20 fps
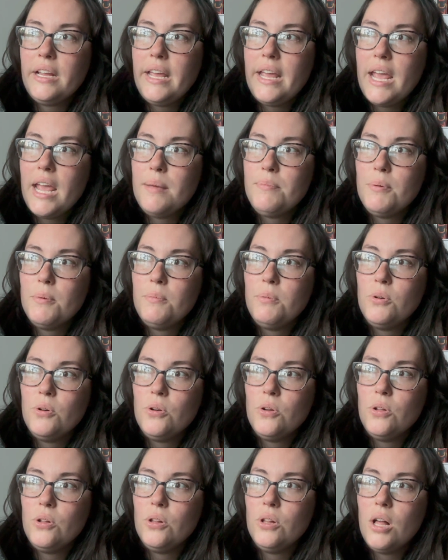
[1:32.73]

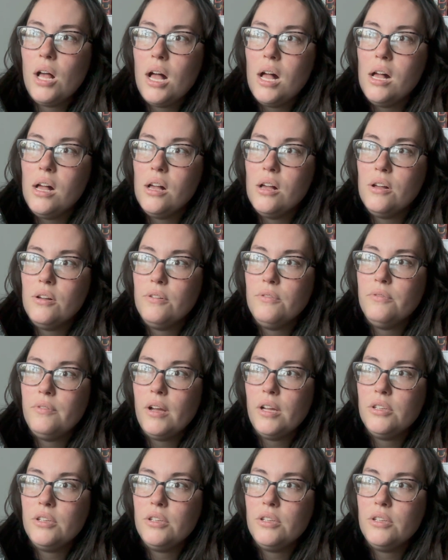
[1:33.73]
capable of